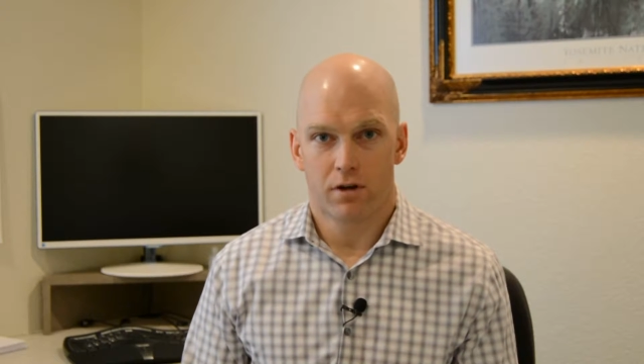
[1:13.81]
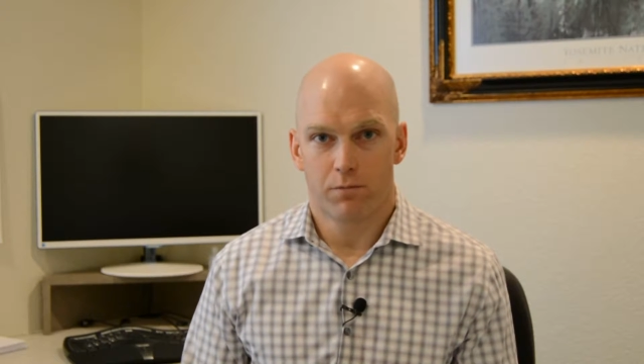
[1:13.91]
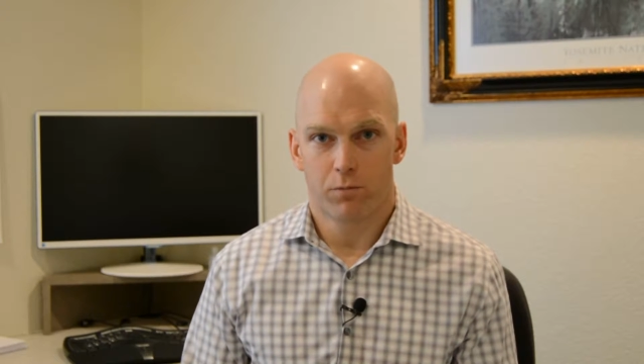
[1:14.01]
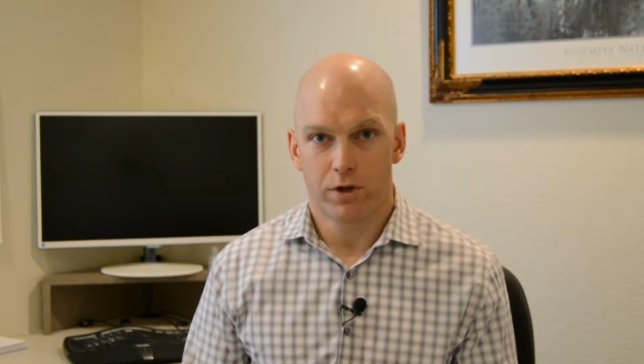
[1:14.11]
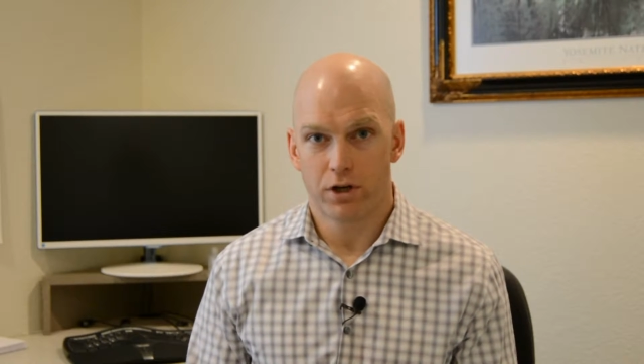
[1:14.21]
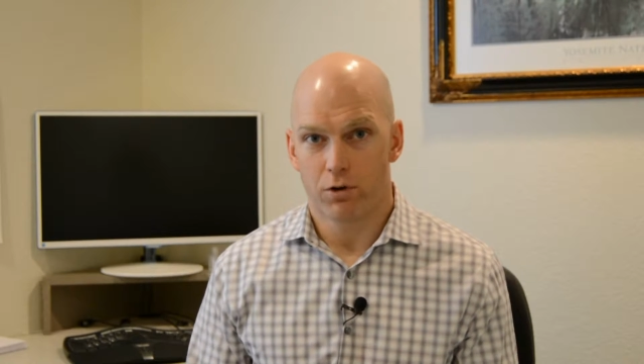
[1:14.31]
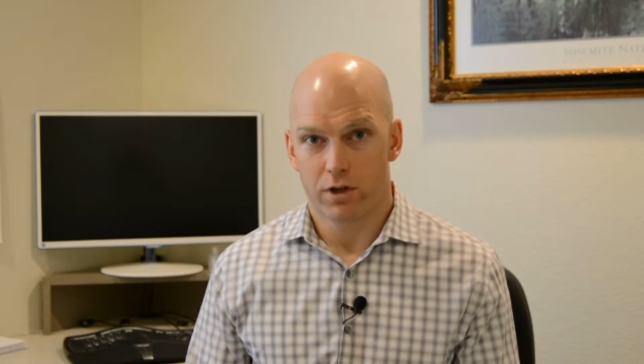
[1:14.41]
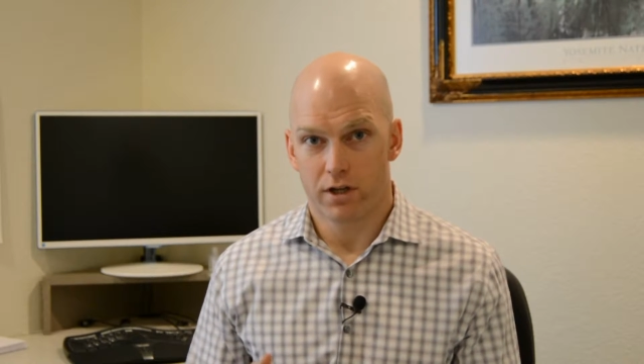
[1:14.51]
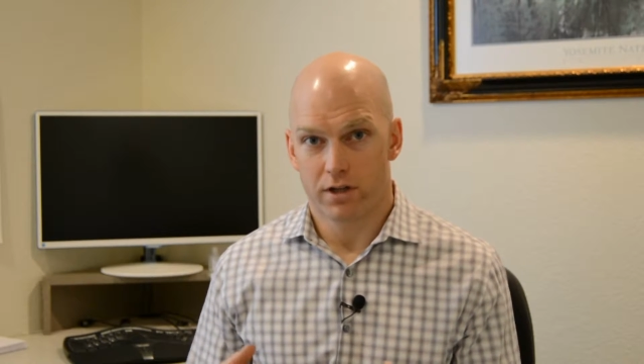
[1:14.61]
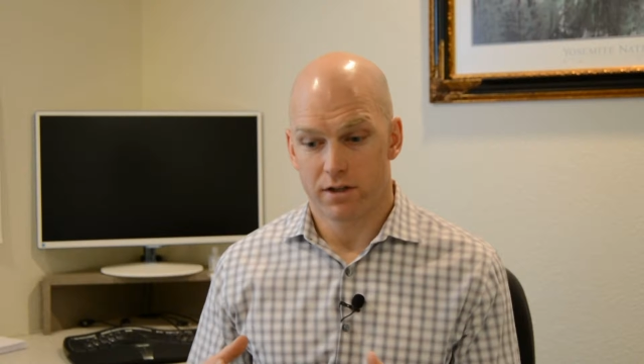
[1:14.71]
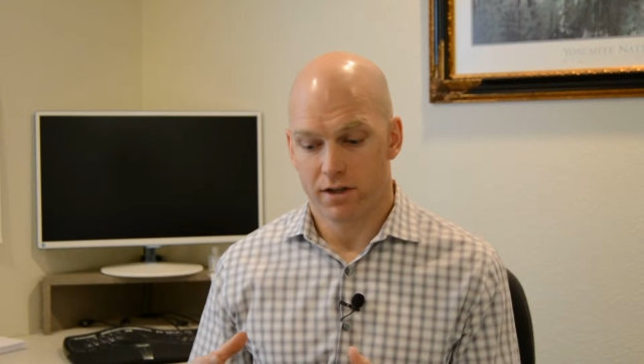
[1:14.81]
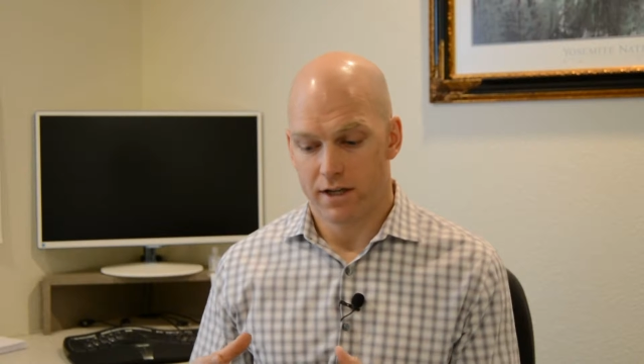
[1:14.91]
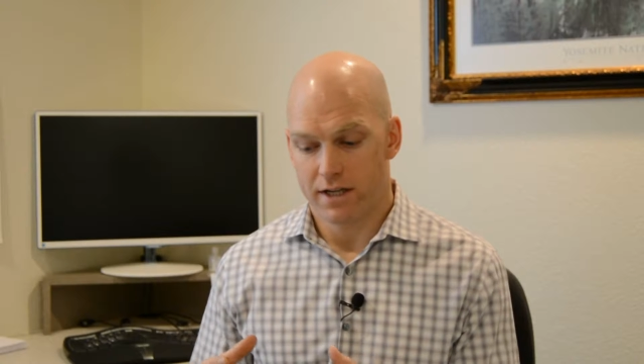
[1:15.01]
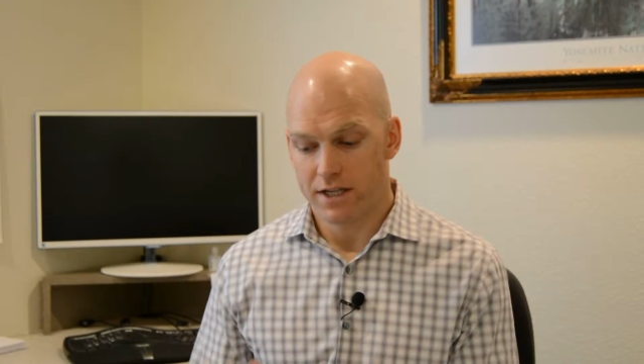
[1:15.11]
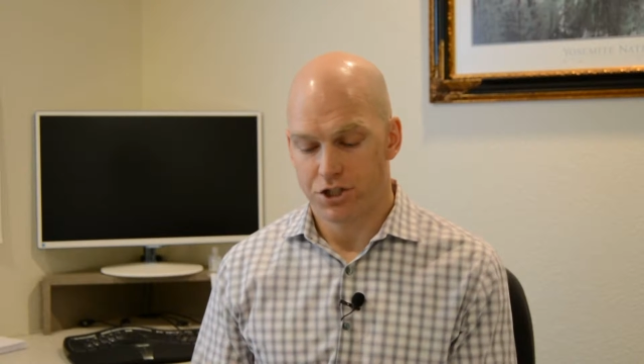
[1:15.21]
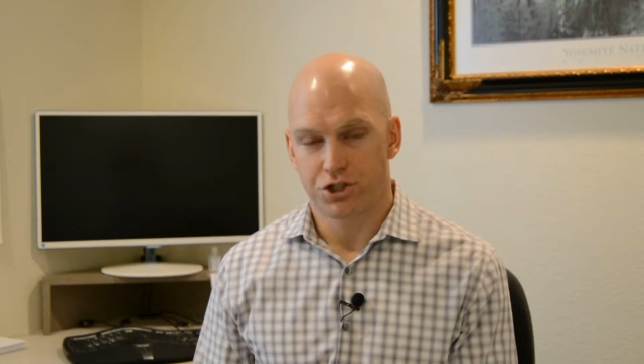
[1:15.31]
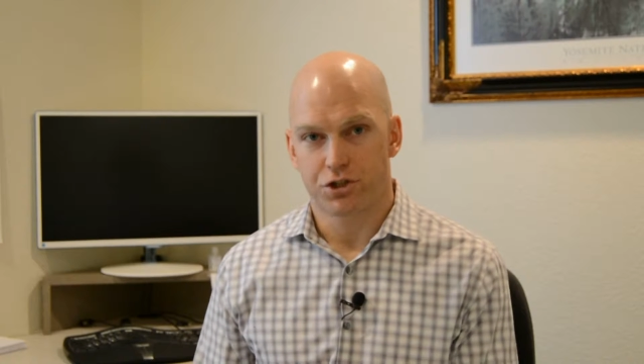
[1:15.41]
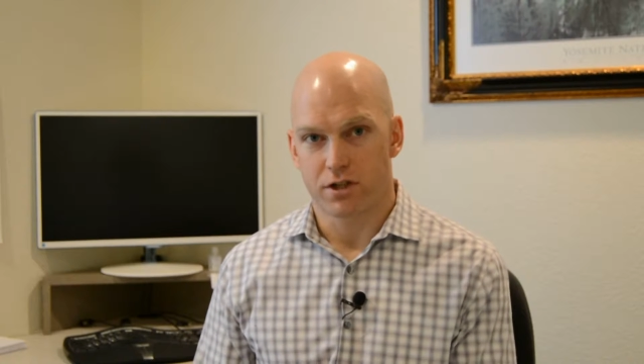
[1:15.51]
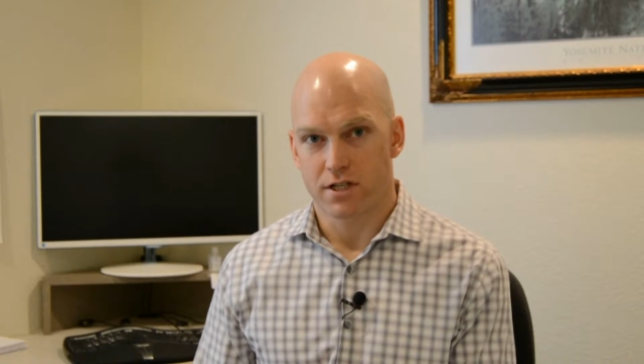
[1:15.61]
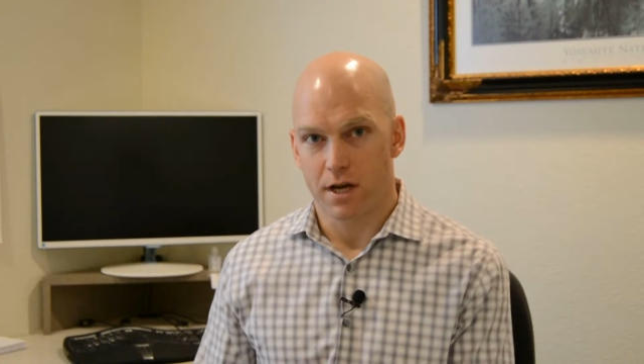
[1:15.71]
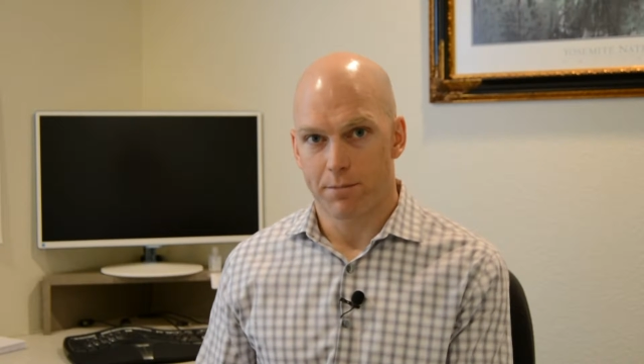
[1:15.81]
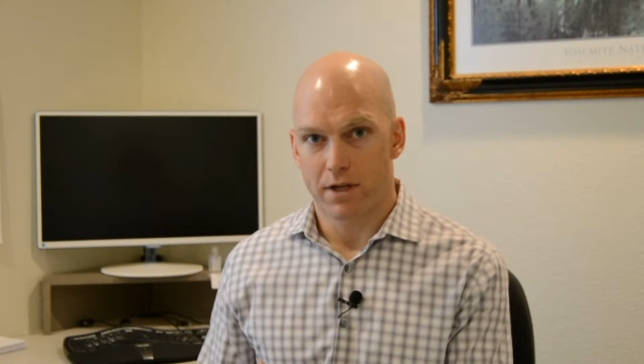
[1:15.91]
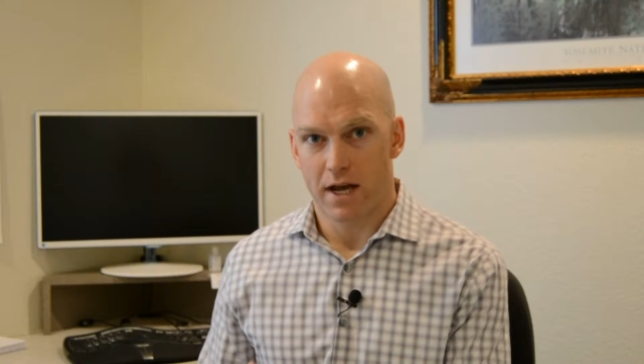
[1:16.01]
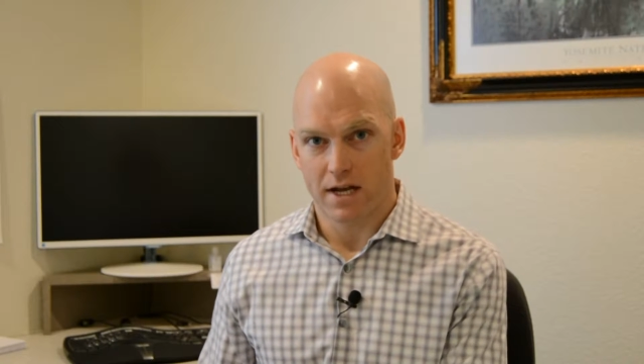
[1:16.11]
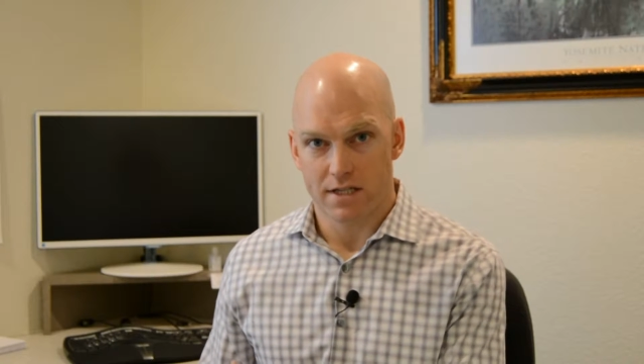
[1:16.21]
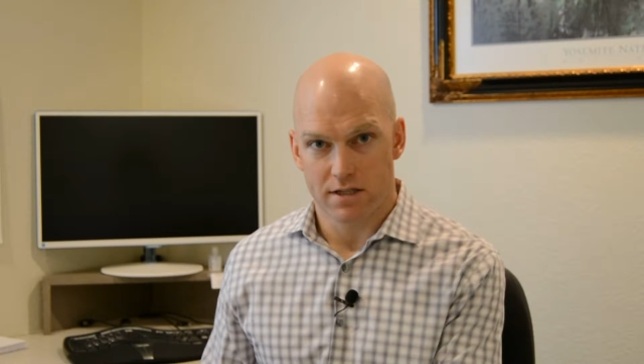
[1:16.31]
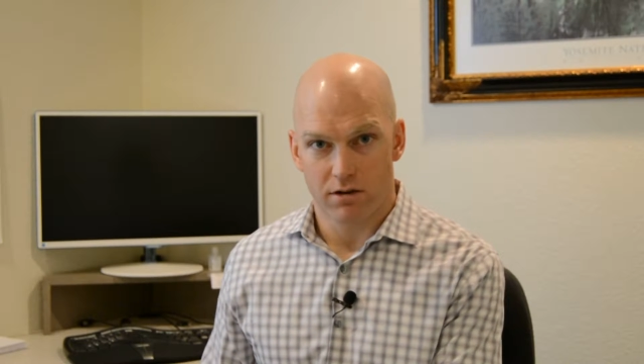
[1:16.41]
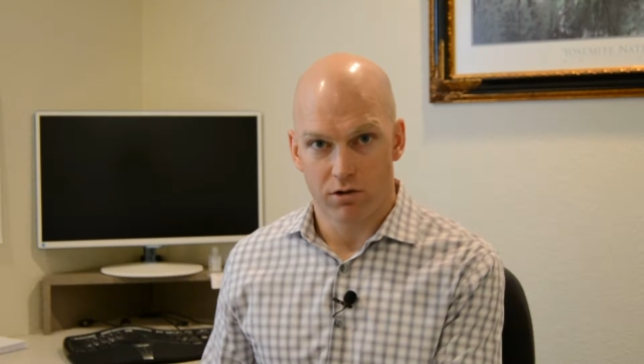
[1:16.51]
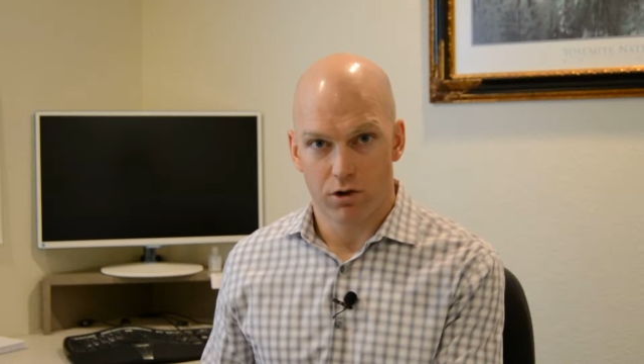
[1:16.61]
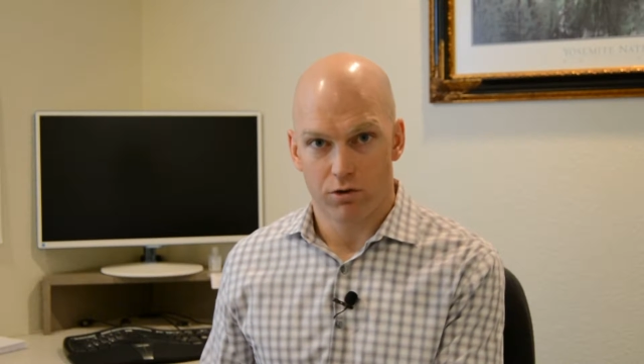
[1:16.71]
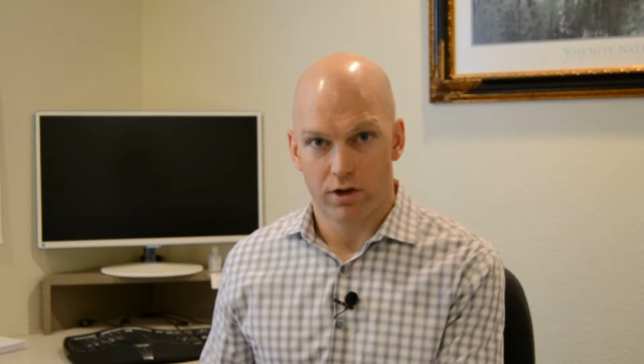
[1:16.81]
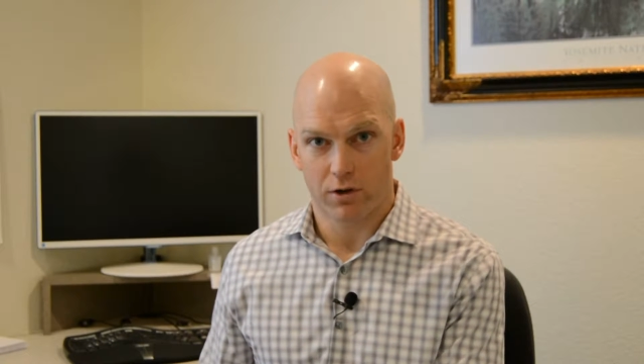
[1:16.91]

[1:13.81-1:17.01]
We know that each insurance company has their own,